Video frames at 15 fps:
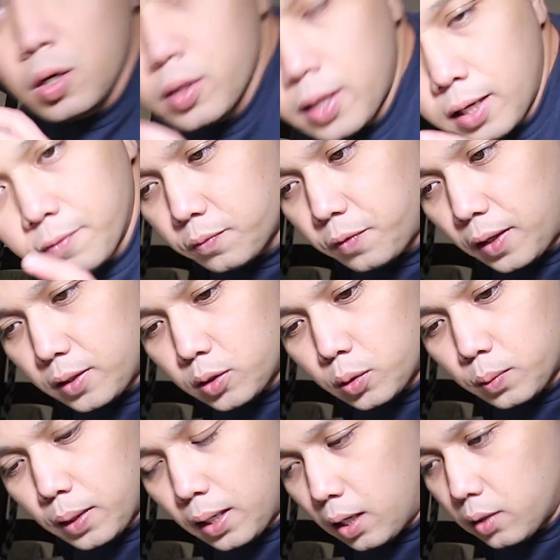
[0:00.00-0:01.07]
Okay, find
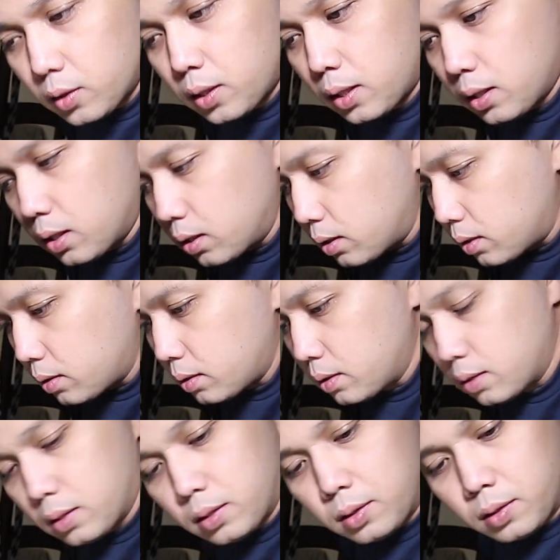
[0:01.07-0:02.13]
your way how you're gonna
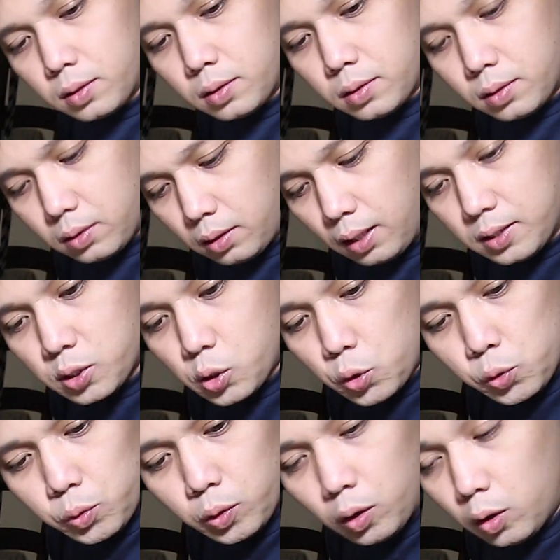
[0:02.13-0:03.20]

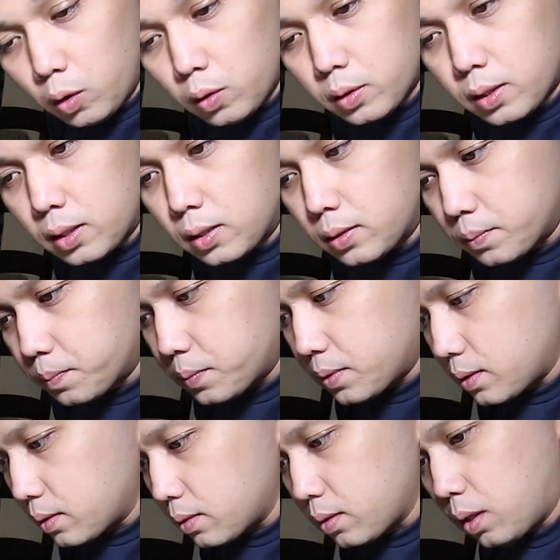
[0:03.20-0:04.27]
unscrew all the
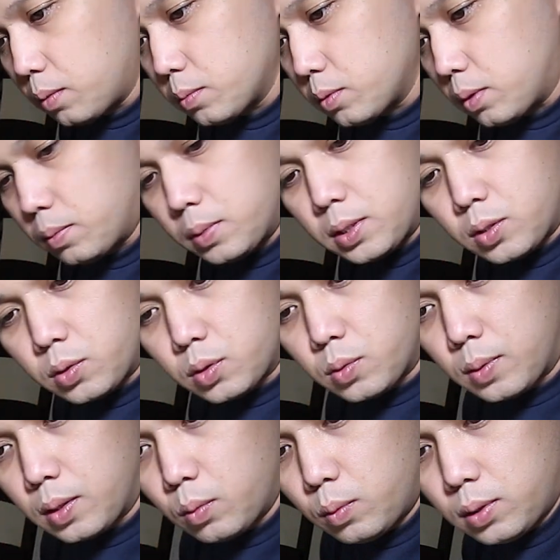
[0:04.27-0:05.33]
how many screws
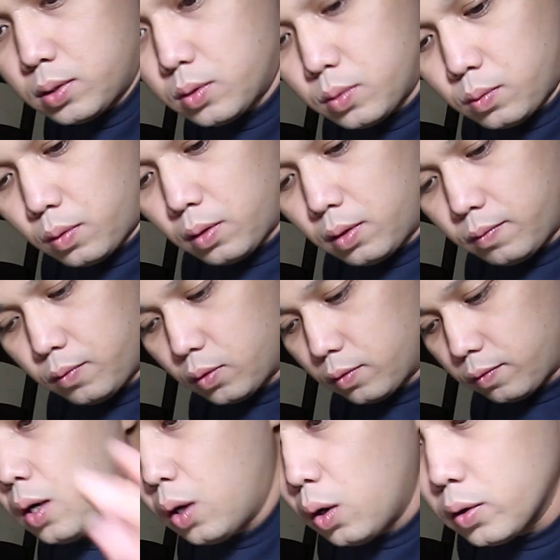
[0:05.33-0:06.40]
do we have? One, two, three,
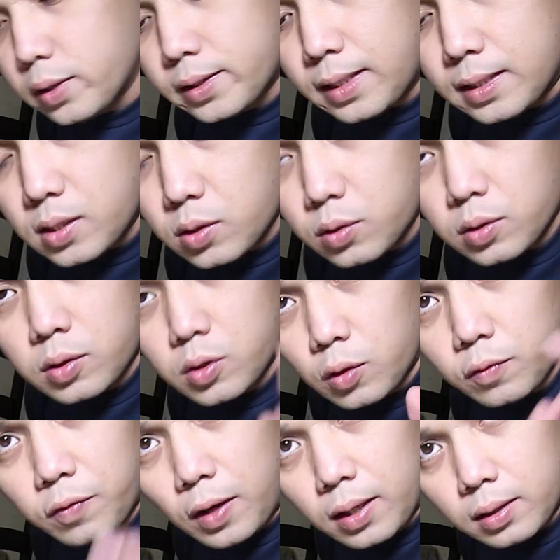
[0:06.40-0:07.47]
four. All the ten screws.
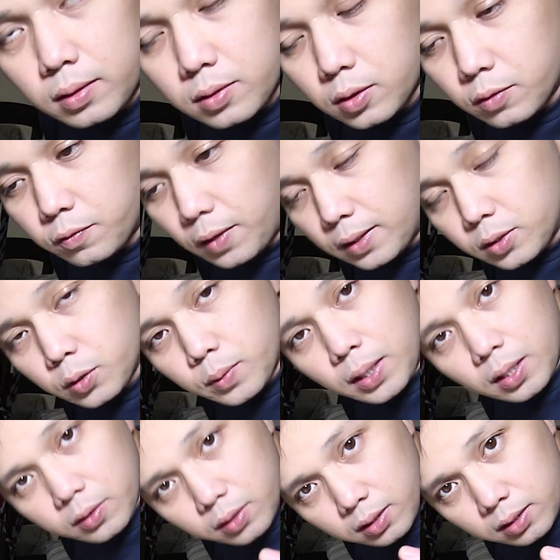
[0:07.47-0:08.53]
So find so find your way
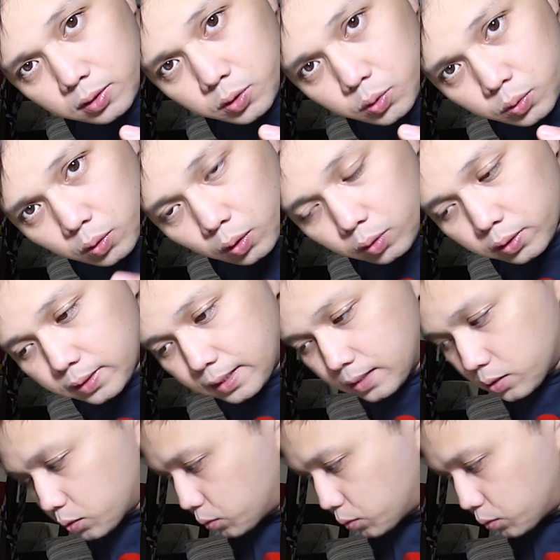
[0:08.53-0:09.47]
how you're gonna unscrew all the ten